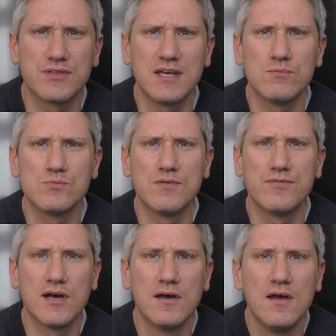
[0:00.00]
I think it was
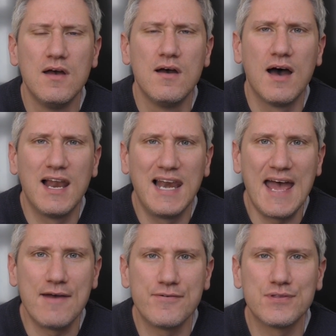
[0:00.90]
with a
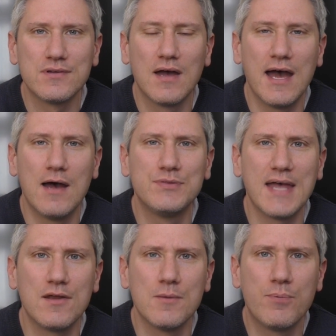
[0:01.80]
left
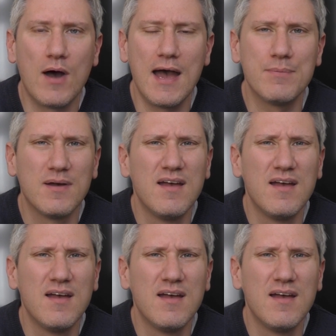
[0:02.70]
down the pipe.